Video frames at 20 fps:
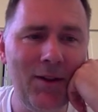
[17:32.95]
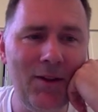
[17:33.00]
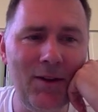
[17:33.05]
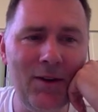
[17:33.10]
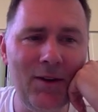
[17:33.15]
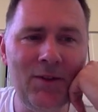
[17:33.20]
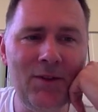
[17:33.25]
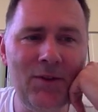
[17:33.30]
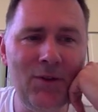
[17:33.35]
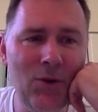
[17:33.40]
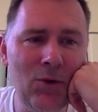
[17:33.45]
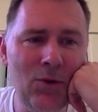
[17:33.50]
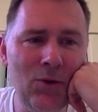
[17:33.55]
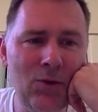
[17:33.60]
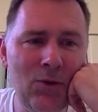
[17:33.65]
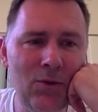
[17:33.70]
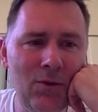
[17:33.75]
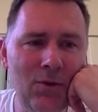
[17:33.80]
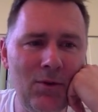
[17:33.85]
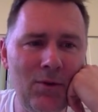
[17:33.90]
there's
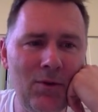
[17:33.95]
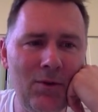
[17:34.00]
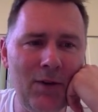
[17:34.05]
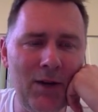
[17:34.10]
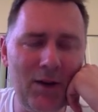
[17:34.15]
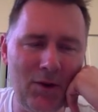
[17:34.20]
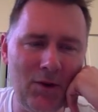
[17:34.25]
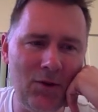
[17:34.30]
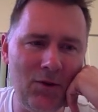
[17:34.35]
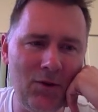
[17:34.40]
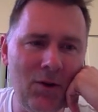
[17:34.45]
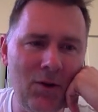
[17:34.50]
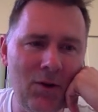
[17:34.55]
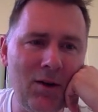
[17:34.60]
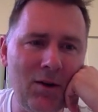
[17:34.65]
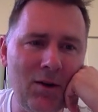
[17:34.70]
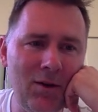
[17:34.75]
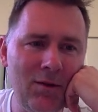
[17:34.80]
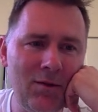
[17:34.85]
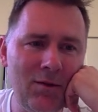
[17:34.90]
no right or
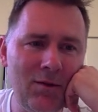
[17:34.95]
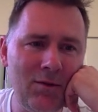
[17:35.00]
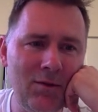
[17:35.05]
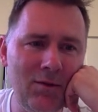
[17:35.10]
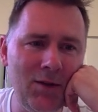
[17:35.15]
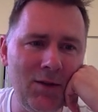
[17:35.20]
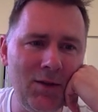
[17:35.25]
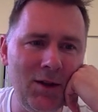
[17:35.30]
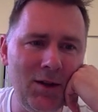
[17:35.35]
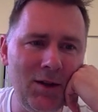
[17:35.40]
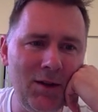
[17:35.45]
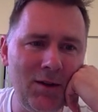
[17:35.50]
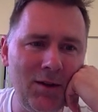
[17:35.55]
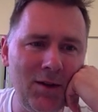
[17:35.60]
wrong, really.